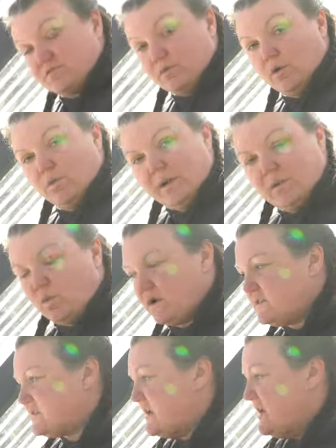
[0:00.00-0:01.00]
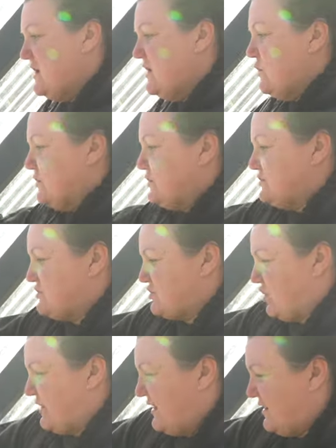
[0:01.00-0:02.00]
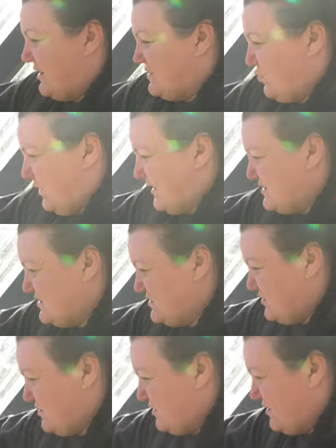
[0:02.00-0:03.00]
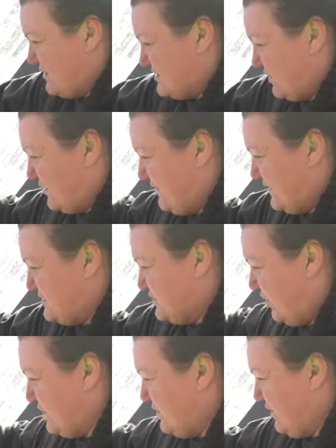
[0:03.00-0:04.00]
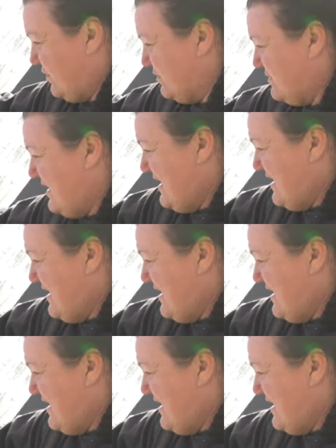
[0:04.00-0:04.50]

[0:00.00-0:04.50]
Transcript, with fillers: throwaway ones, when you're starting and wanting to do your starter veggies on your own.